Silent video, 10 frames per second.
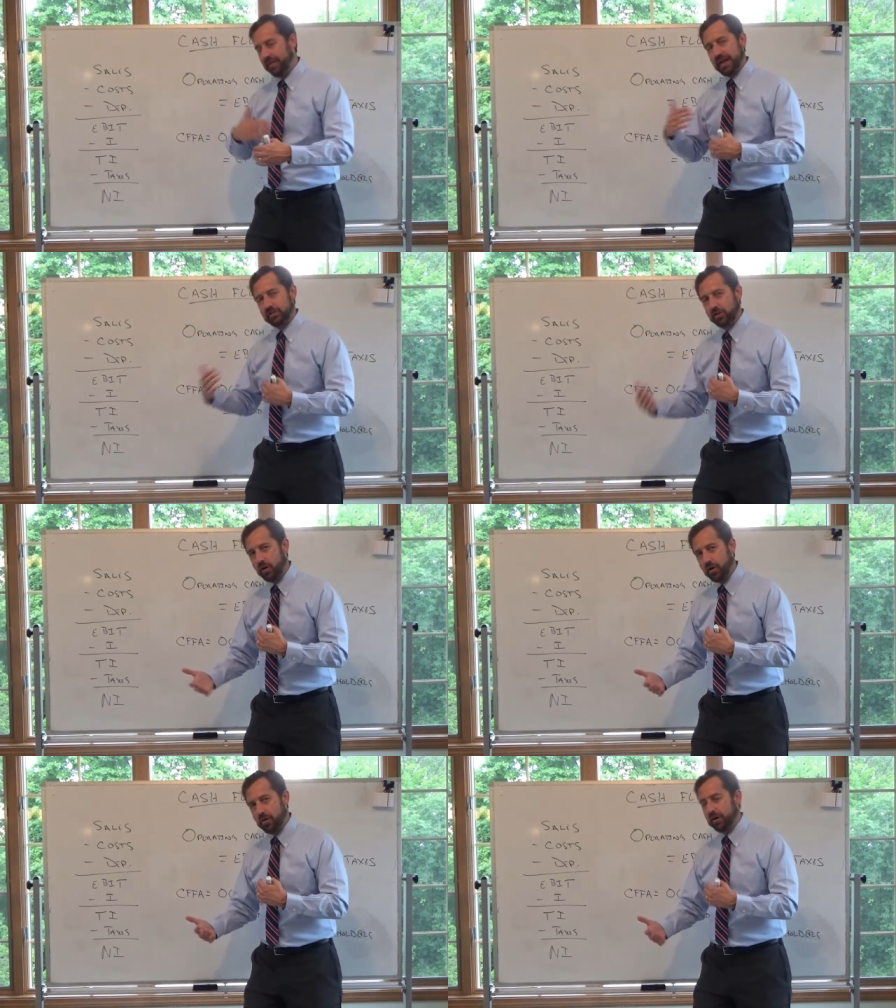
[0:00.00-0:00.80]
That is
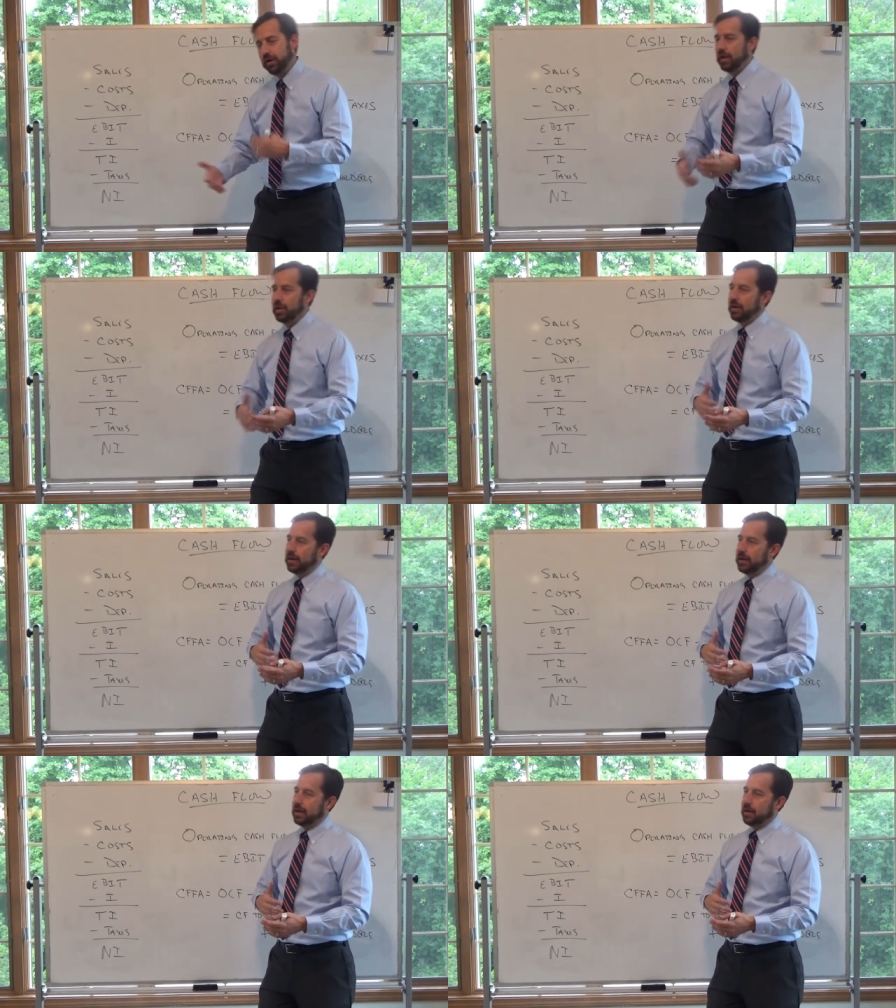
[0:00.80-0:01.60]
hard.
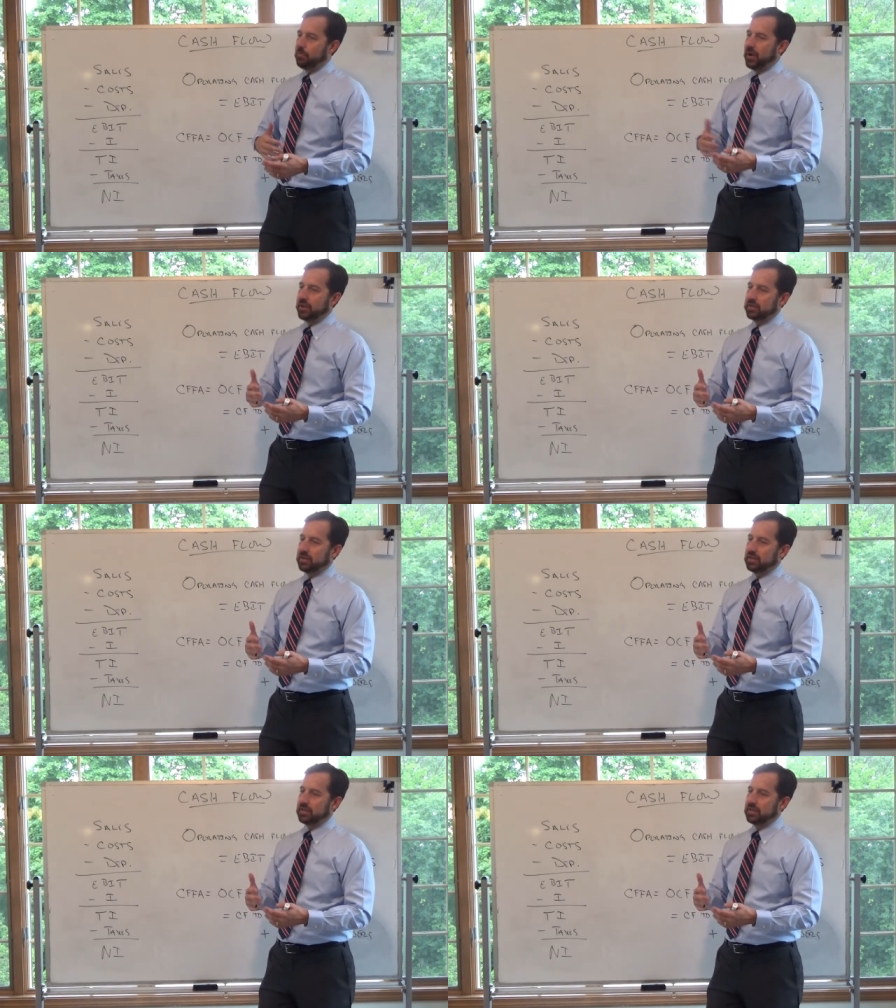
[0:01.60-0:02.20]
But